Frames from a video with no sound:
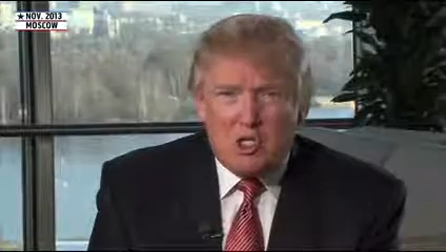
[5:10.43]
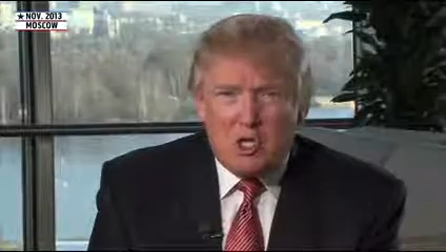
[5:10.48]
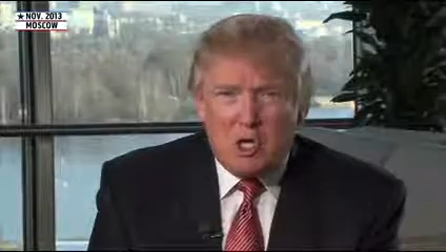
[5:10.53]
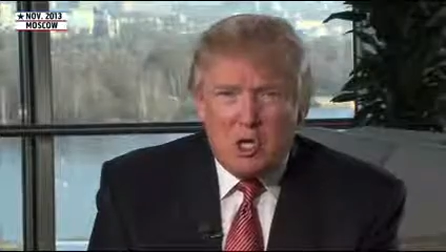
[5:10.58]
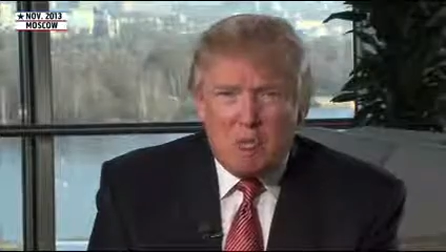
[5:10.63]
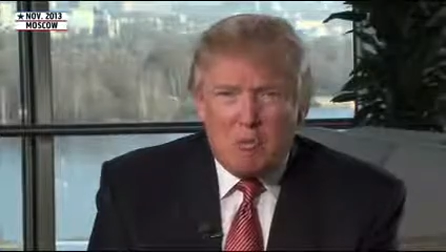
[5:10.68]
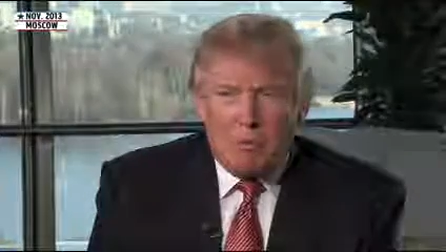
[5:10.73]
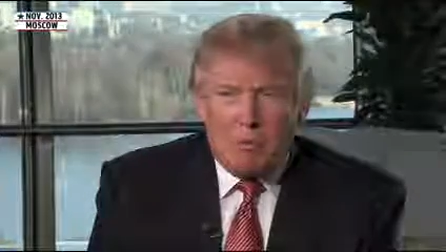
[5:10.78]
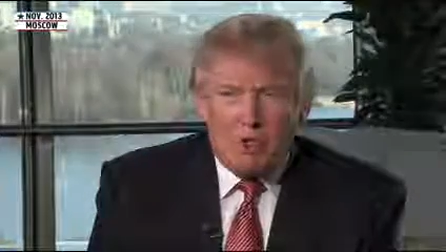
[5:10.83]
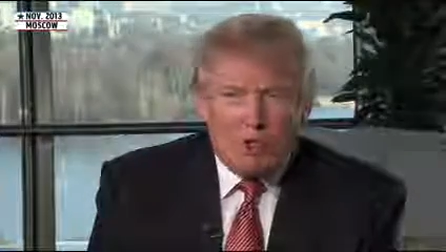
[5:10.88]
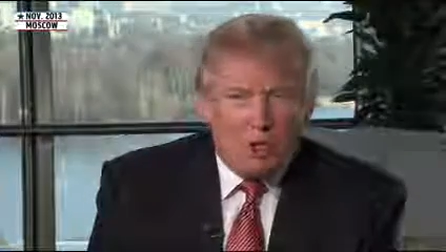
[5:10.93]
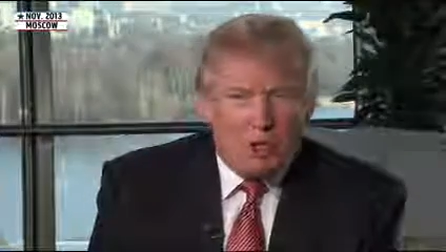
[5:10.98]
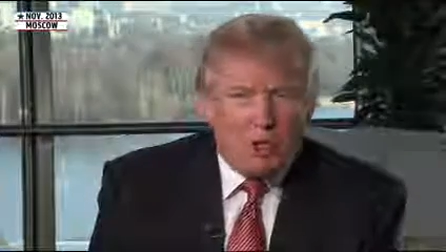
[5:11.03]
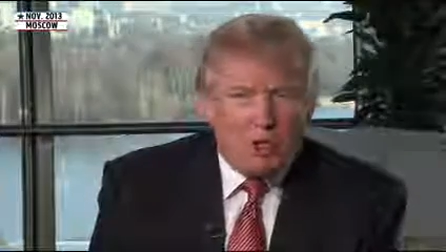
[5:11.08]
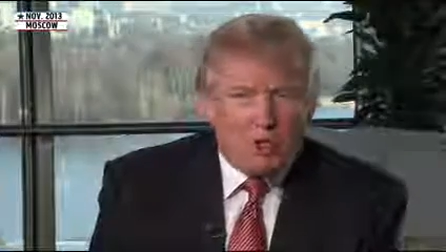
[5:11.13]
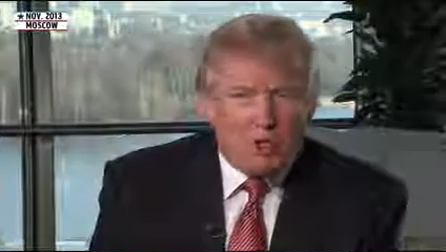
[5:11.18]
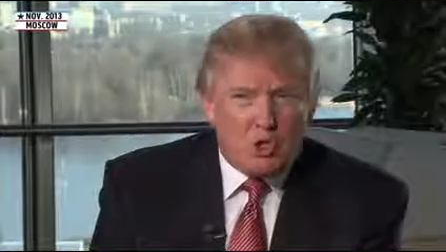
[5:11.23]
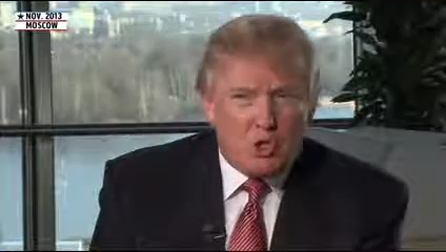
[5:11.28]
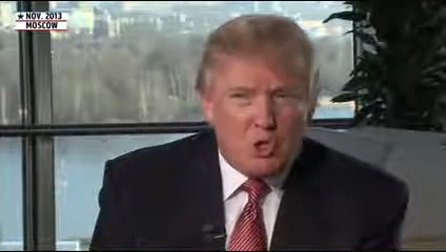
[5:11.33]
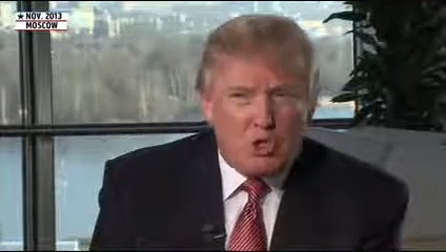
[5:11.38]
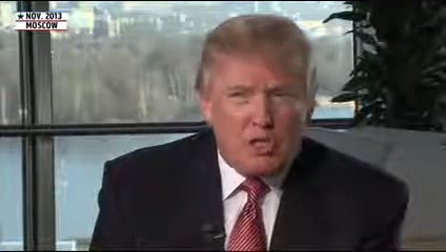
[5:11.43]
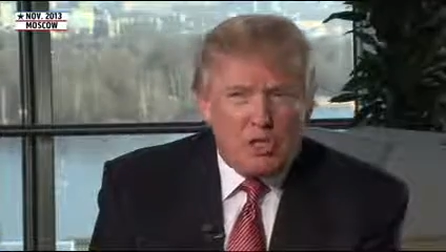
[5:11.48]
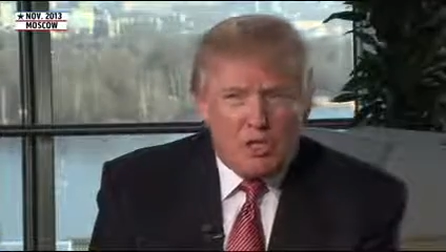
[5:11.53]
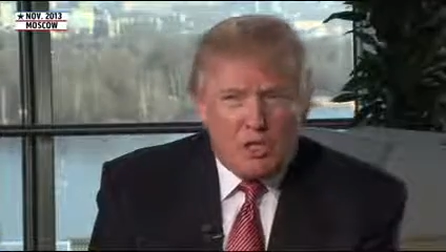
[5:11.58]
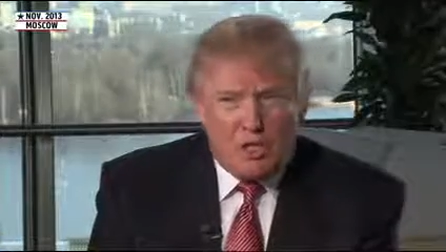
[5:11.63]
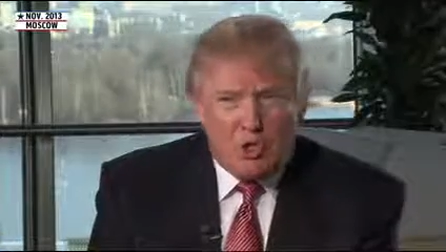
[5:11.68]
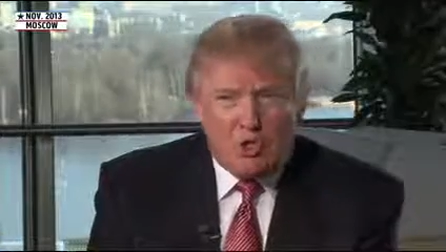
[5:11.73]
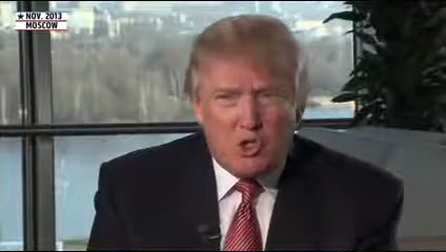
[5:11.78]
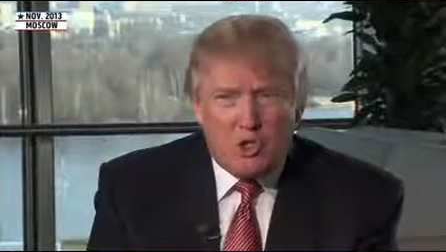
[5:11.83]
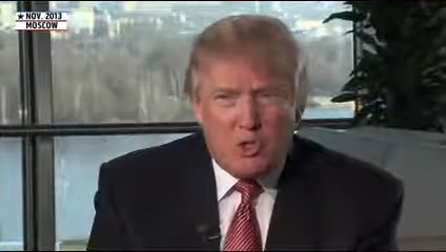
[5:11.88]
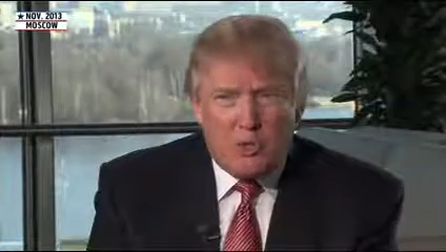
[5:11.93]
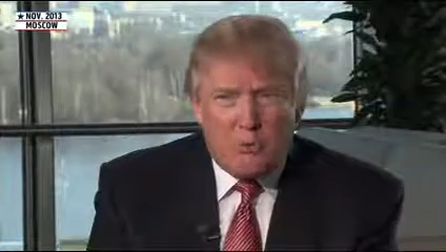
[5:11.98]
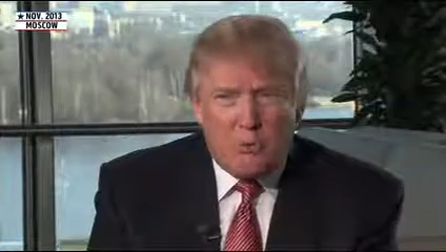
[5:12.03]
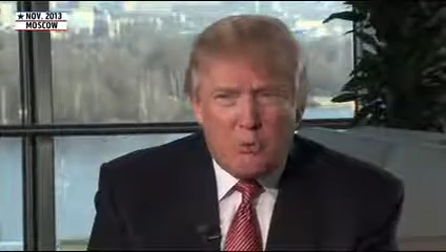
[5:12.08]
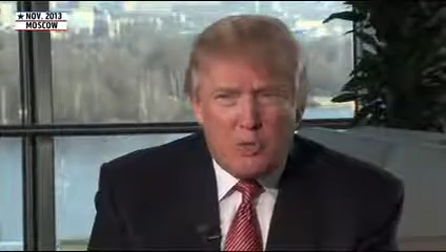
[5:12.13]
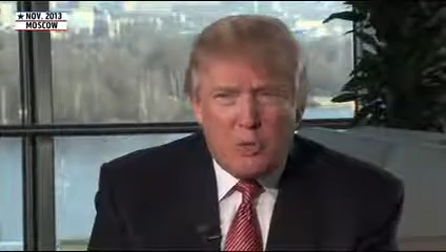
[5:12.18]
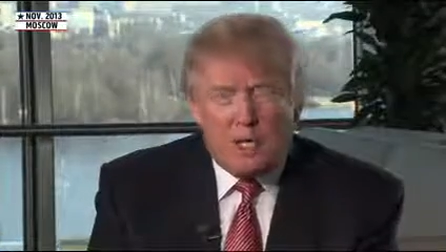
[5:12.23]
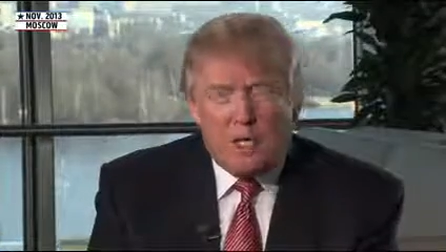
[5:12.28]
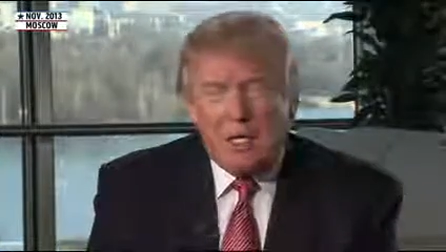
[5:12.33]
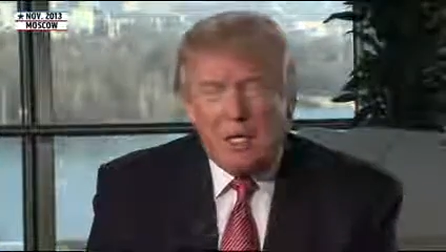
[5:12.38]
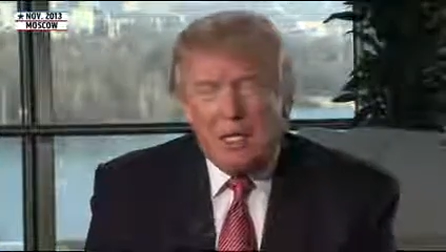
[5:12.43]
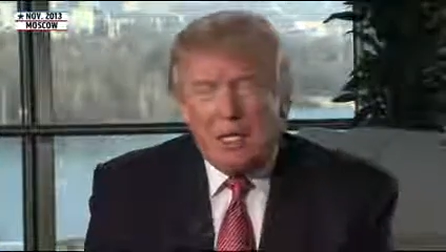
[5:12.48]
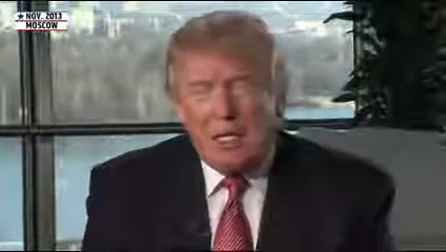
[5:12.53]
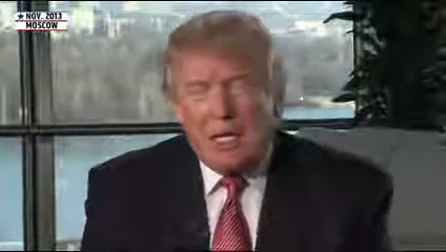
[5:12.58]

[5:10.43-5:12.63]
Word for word: job of showing certain leadership that